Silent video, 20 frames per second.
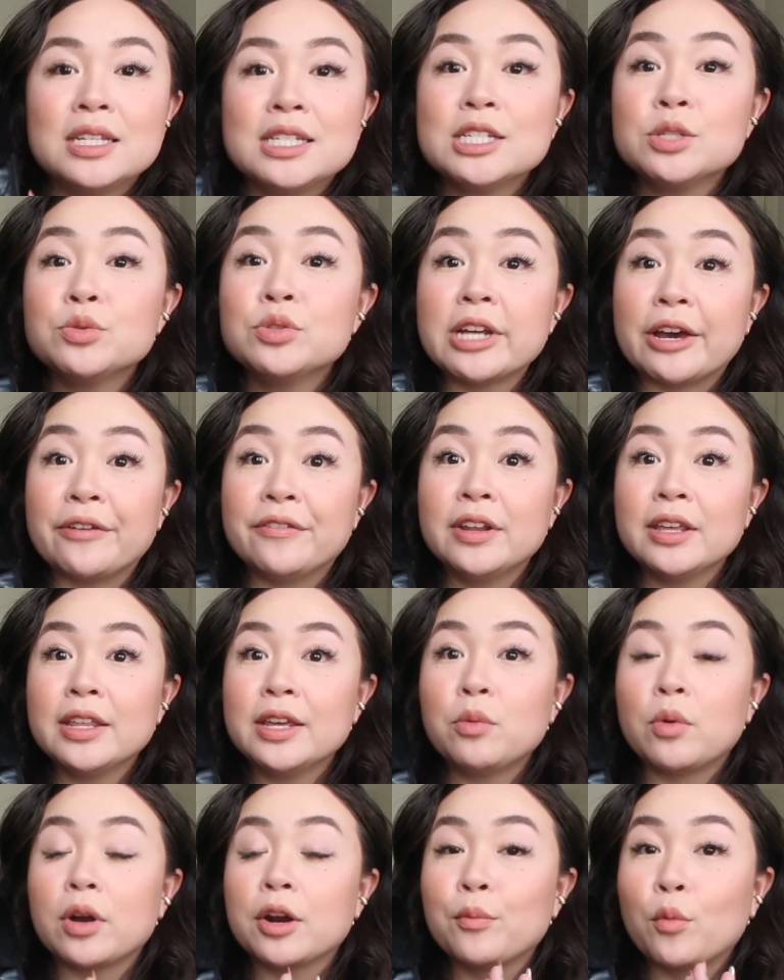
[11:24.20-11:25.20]
This is
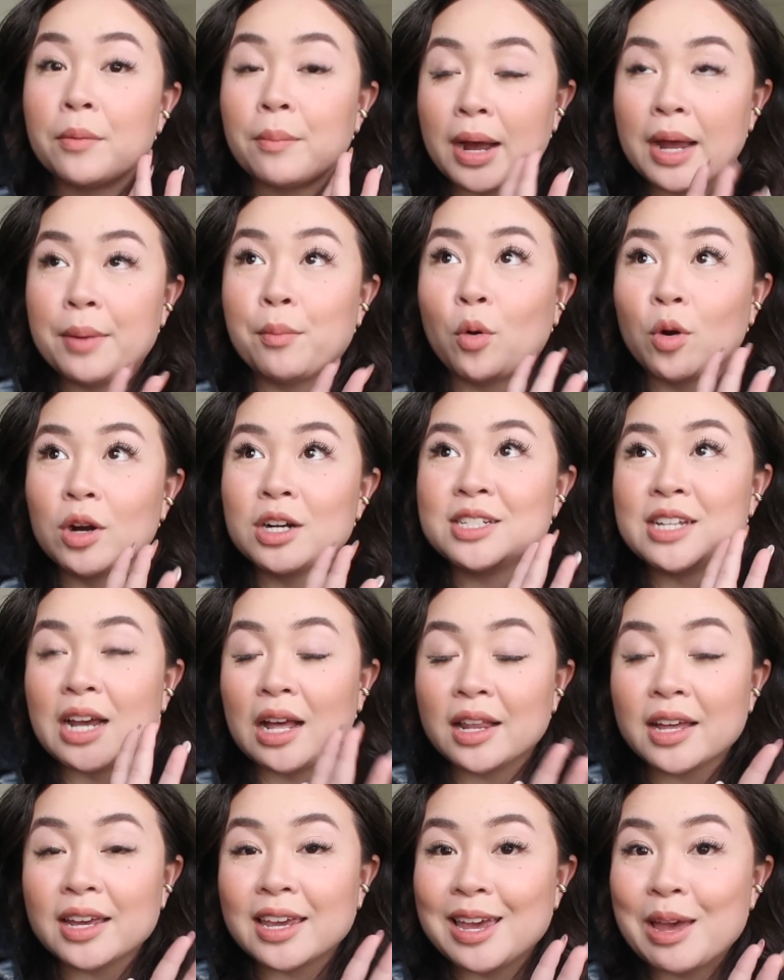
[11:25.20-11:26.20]
definitely one of my more
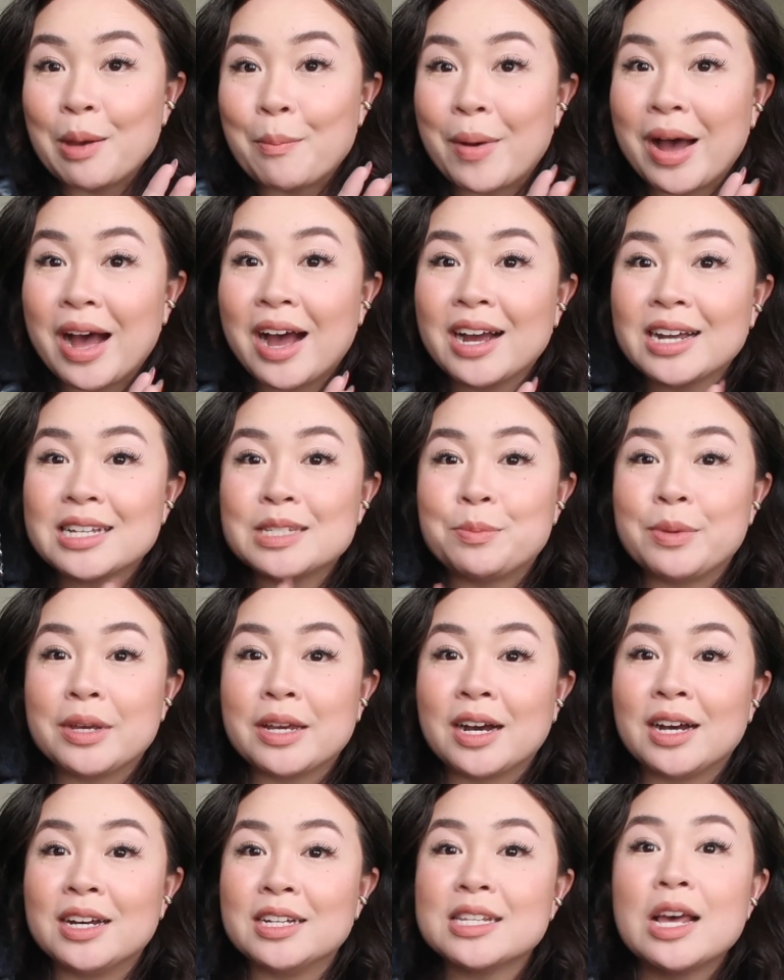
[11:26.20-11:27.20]
delicate bags
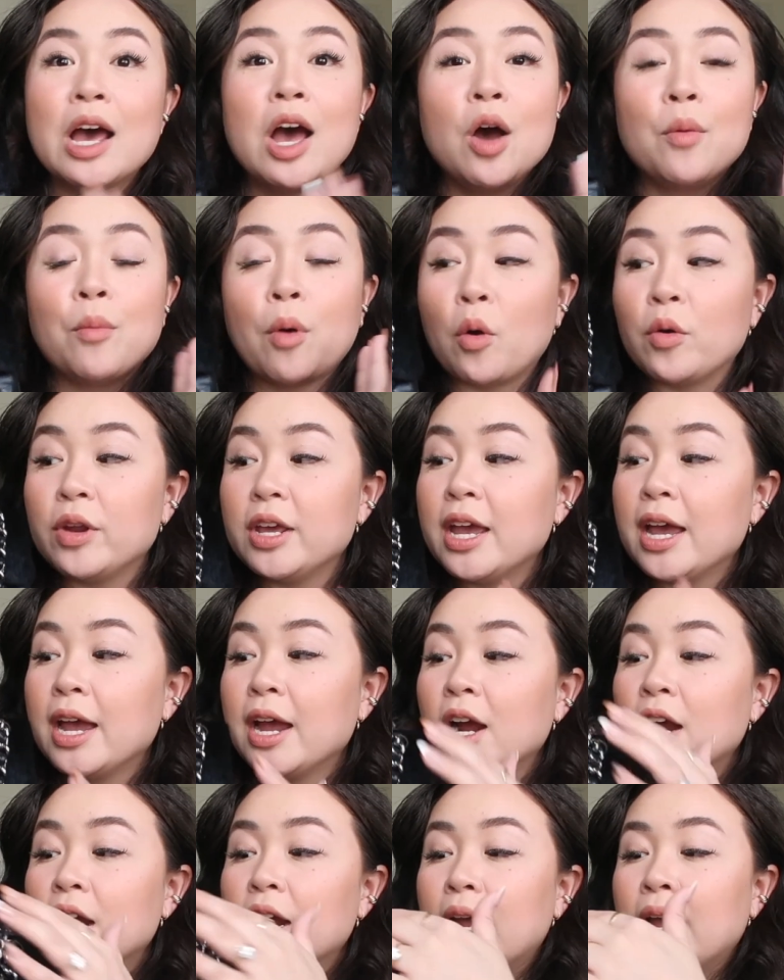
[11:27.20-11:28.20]
because pony
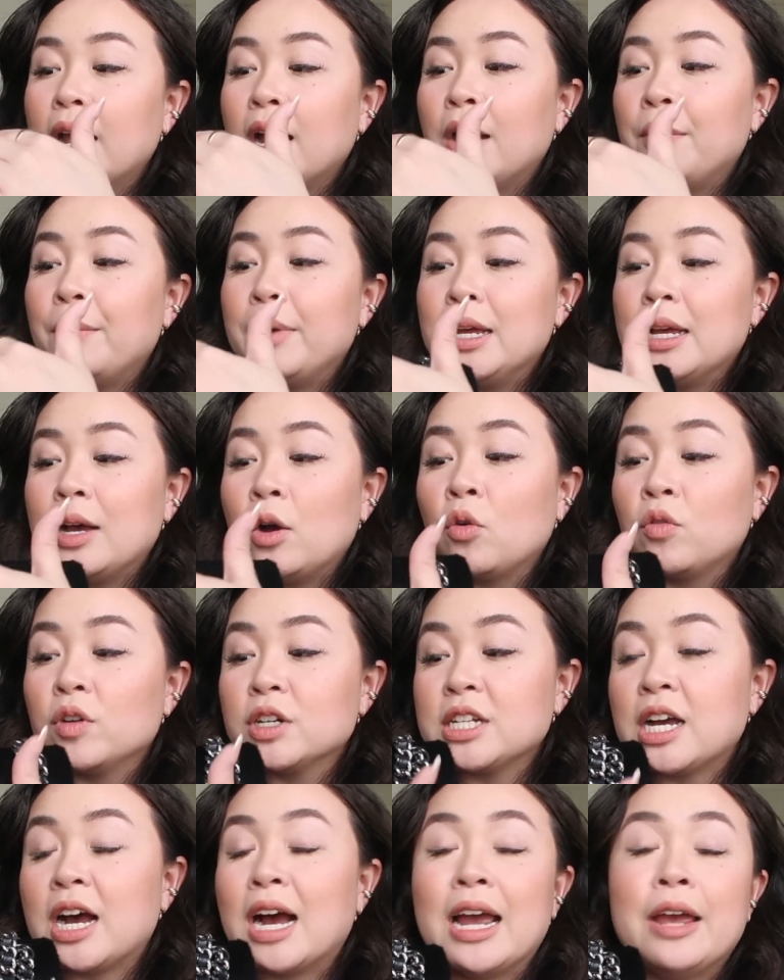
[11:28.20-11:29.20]
hair, over
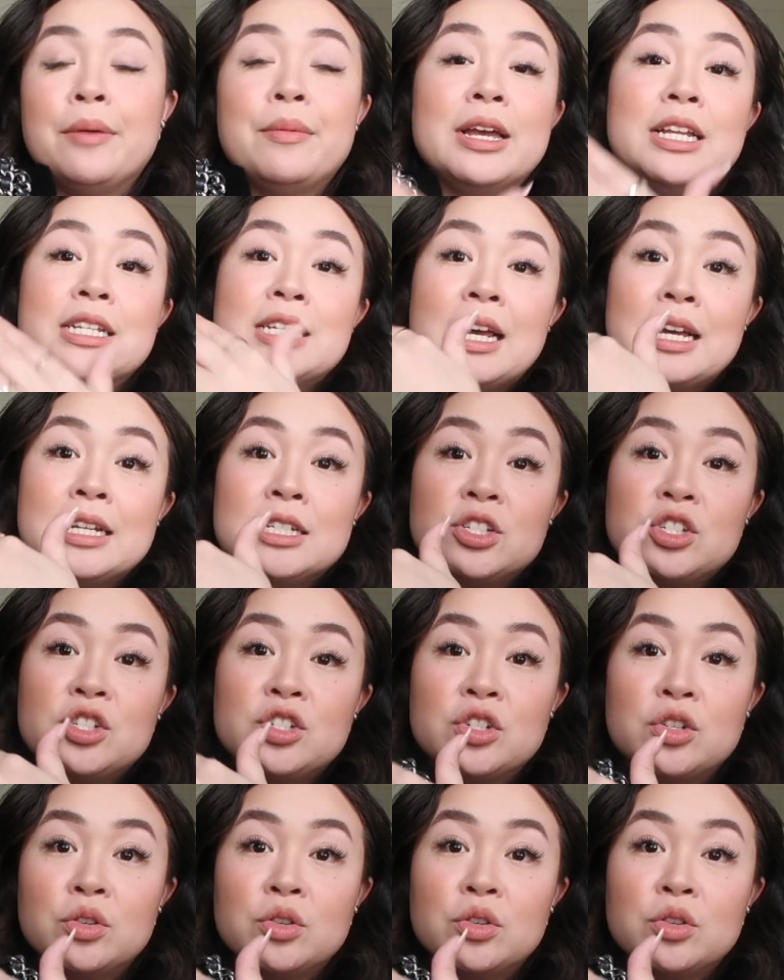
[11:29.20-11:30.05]
time, it tends